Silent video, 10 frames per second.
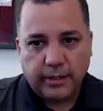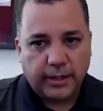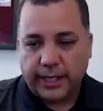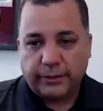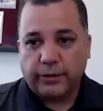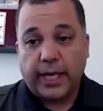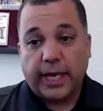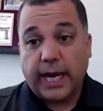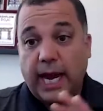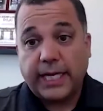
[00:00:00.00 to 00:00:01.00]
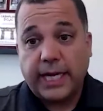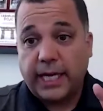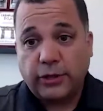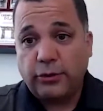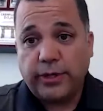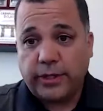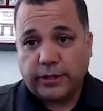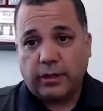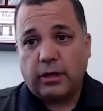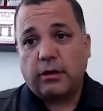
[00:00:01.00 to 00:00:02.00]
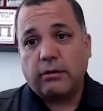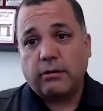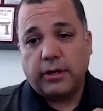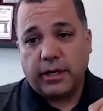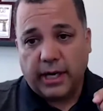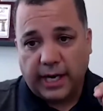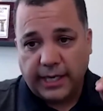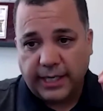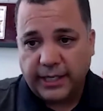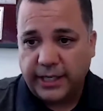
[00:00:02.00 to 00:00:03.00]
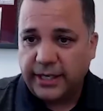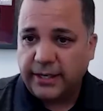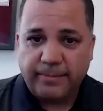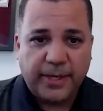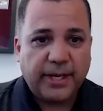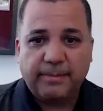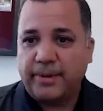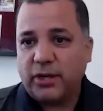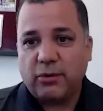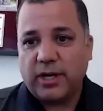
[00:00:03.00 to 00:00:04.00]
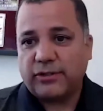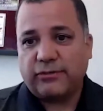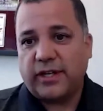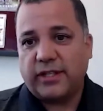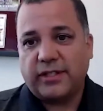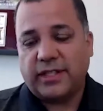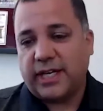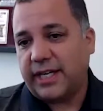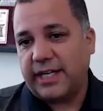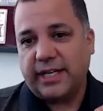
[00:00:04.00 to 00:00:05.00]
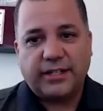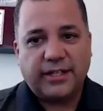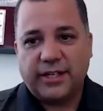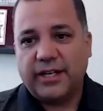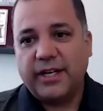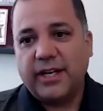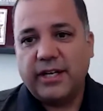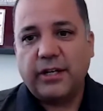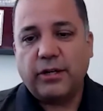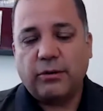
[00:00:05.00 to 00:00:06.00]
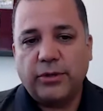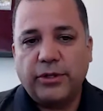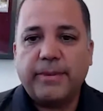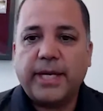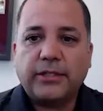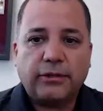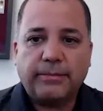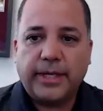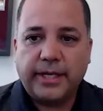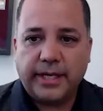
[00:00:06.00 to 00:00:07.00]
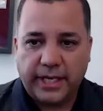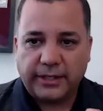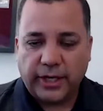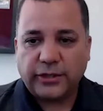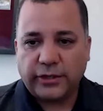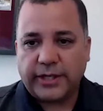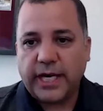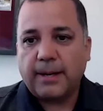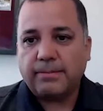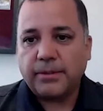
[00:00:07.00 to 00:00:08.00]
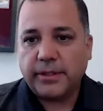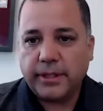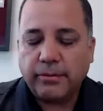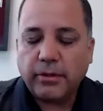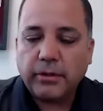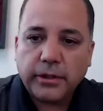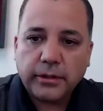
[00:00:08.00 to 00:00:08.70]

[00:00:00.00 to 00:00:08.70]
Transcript: Like they're like, I can't do this alone. I need to be in Bequest Funds. I need to, will you mentor me? And so I took the opposite approach.